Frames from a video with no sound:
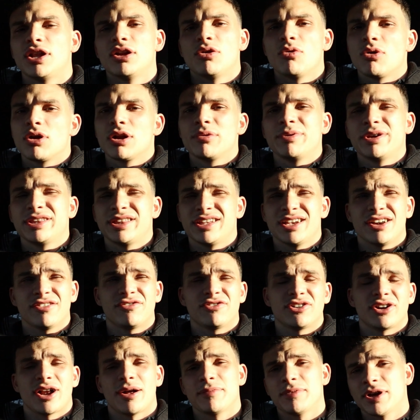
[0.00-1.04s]
don't want to make the
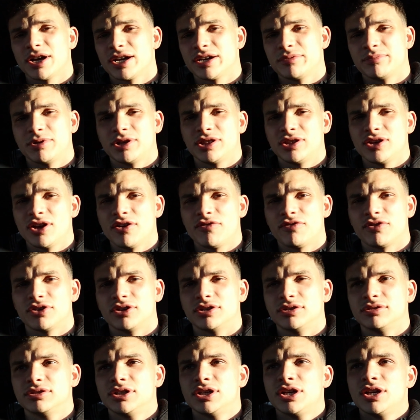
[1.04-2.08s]
effort, I'm not going to make the effort.